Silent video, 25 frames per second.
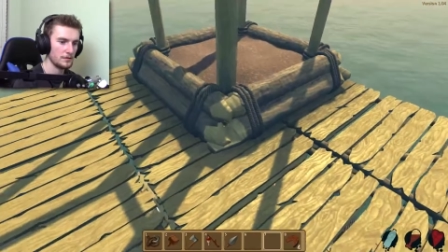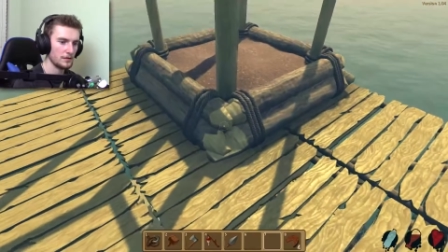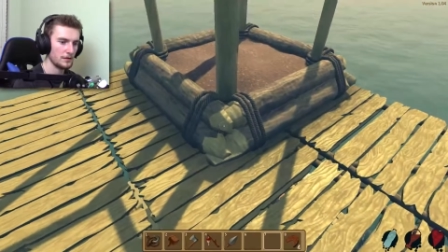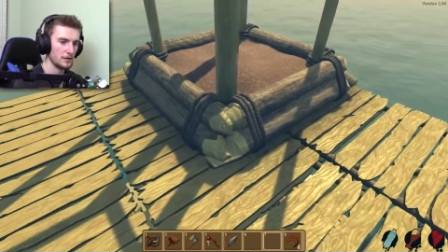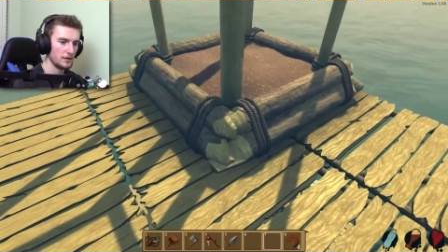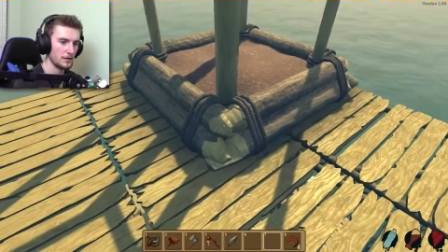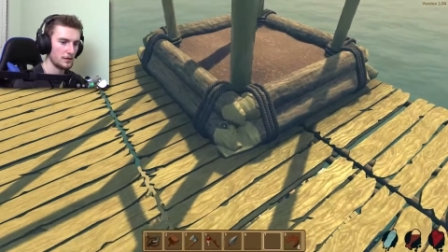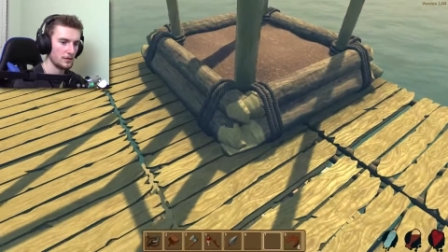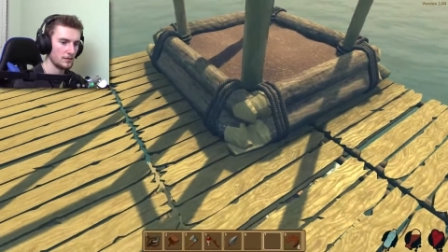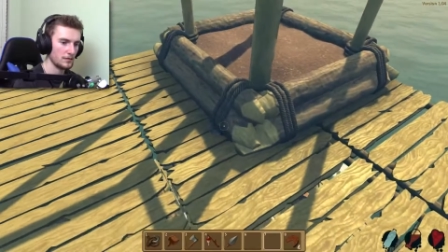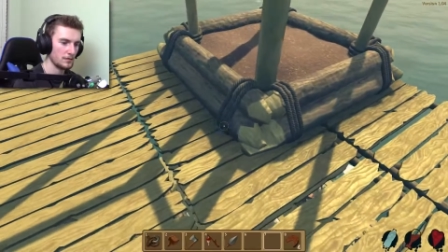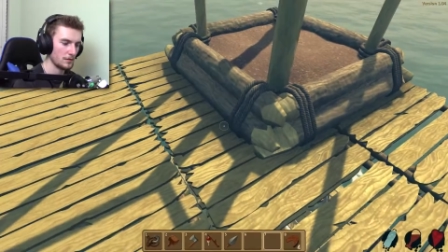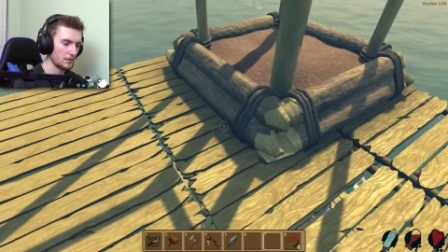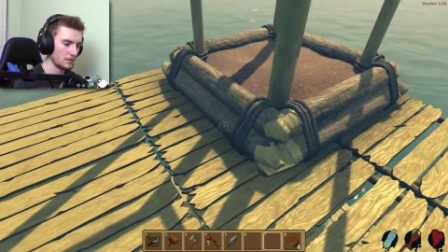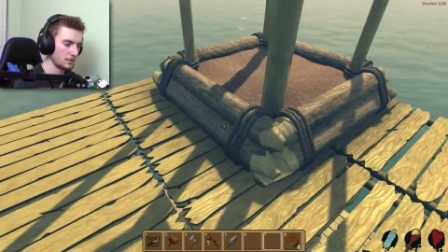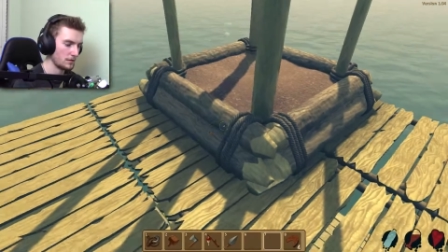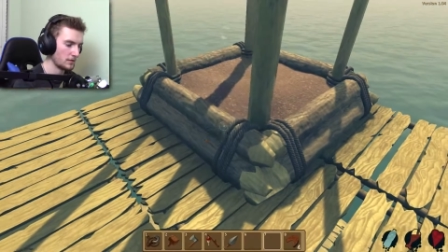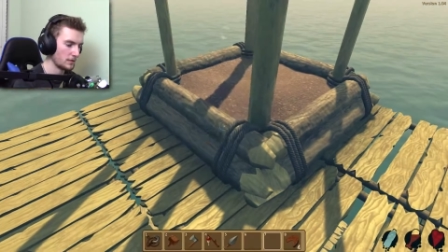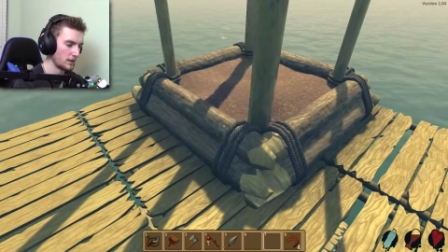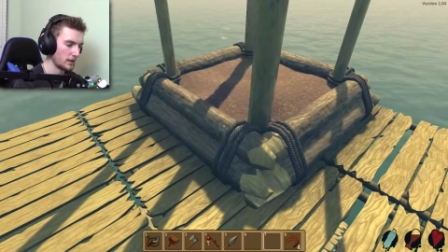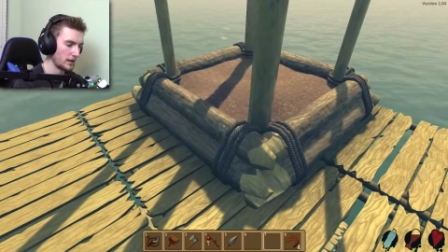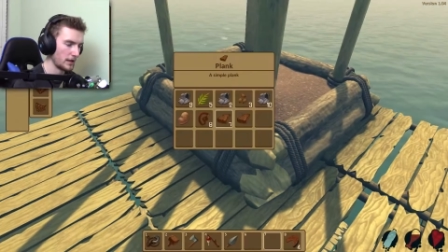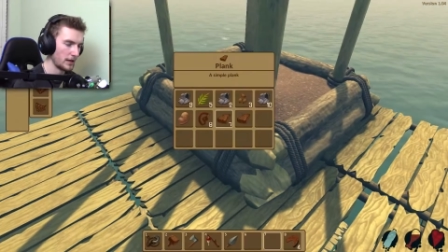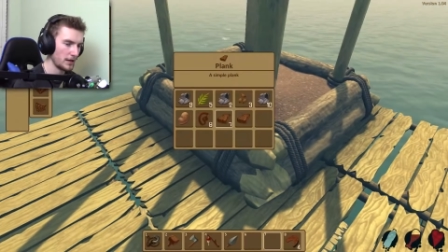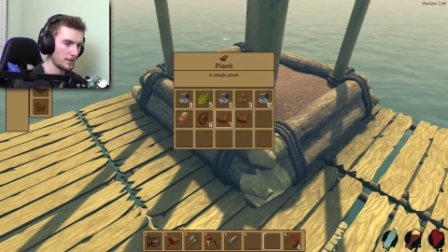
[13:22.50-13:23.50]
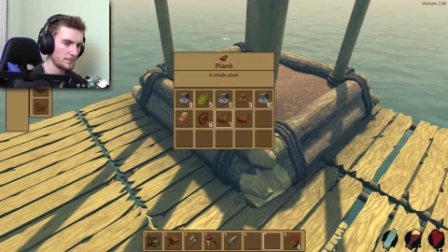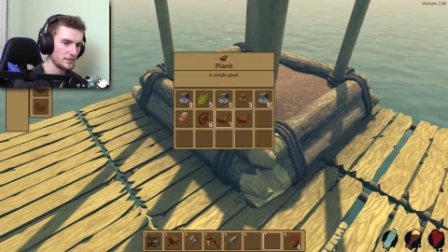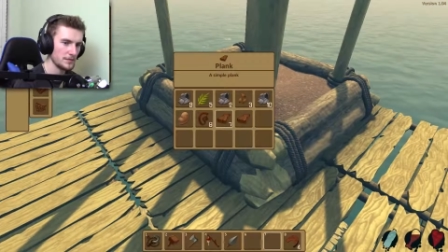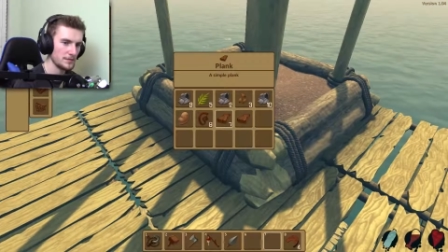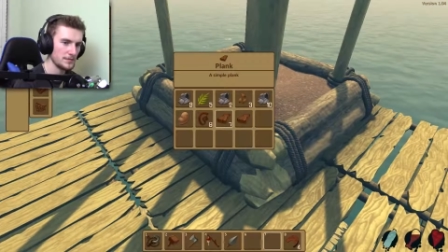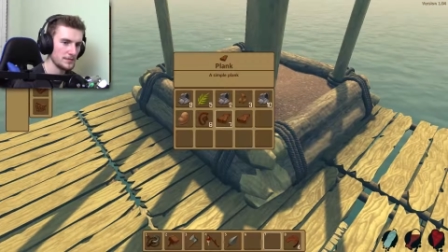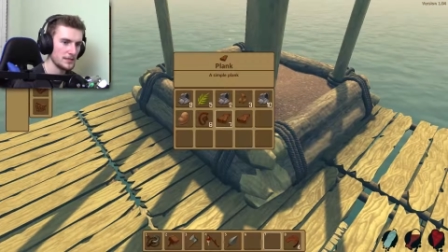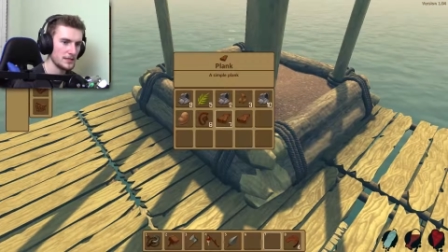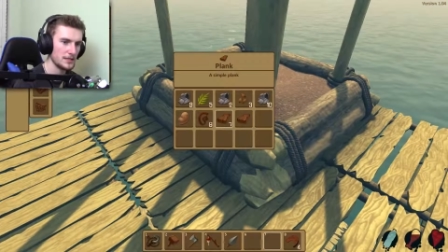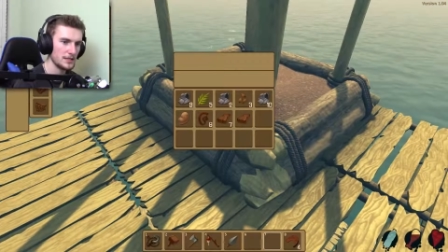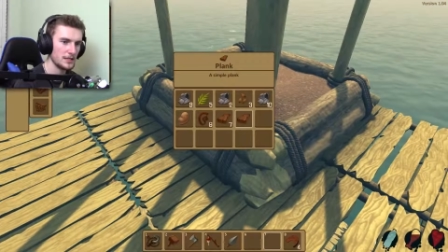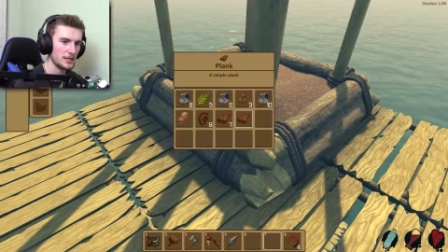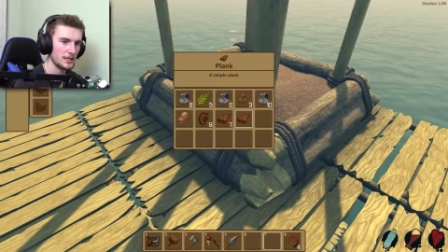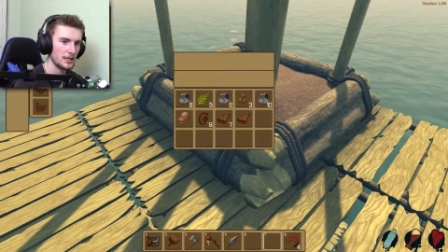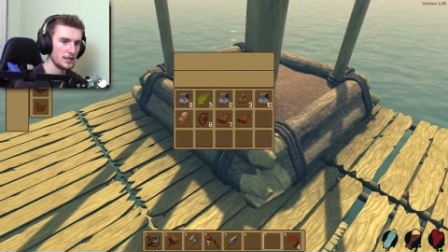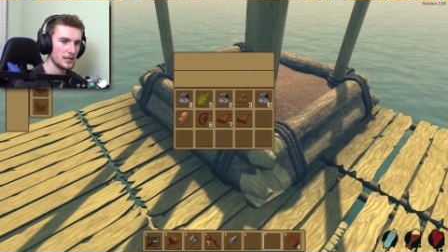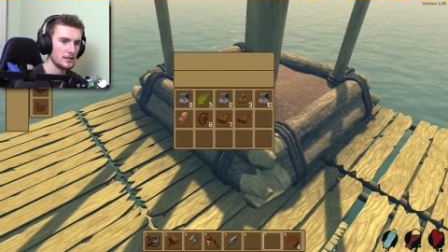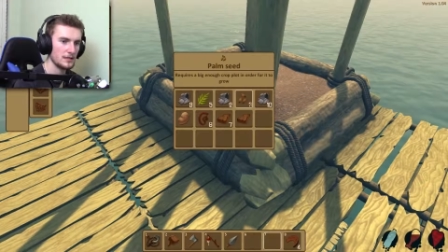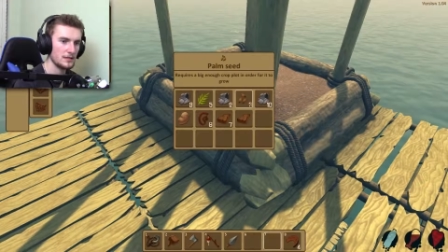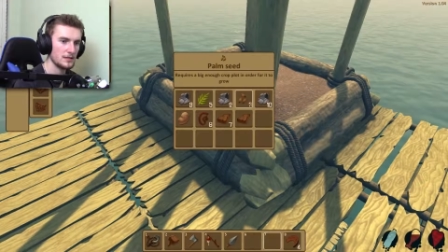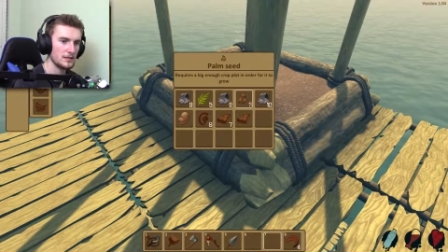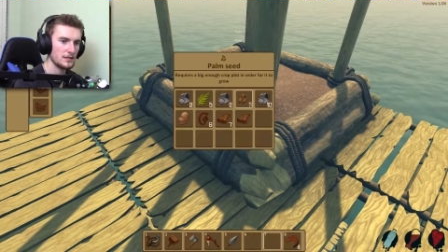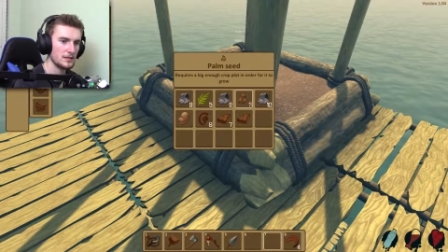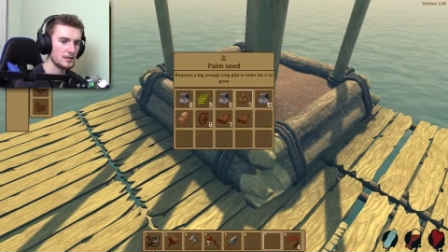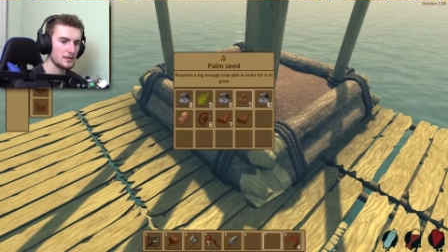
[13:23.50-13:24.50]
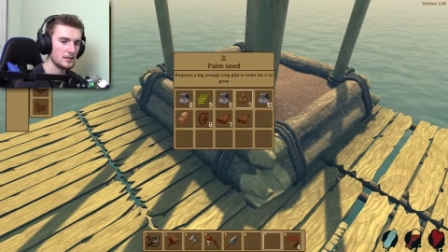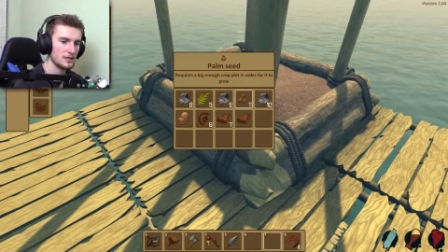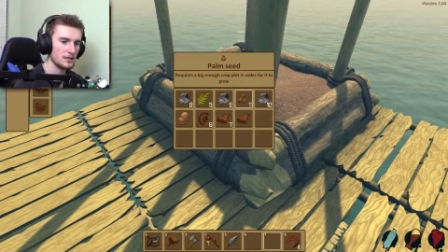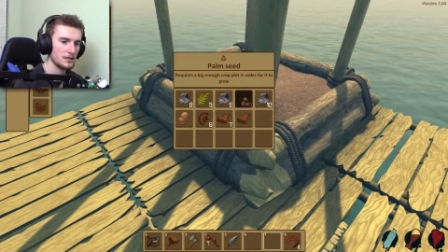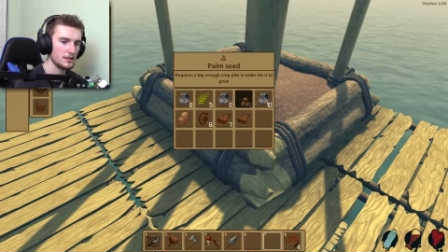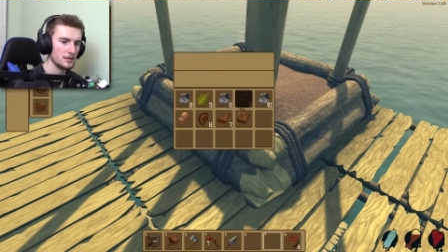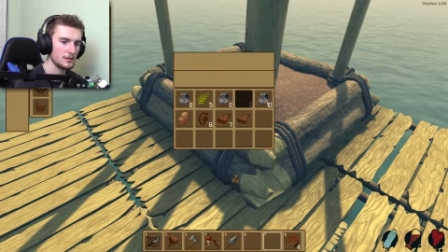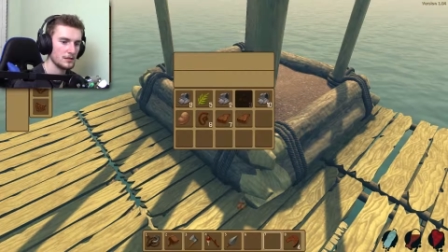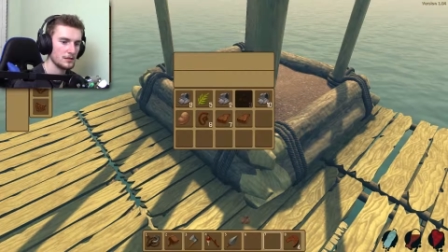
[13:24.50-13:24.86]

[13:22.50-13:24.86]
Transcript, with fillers: see. So I have some seeds.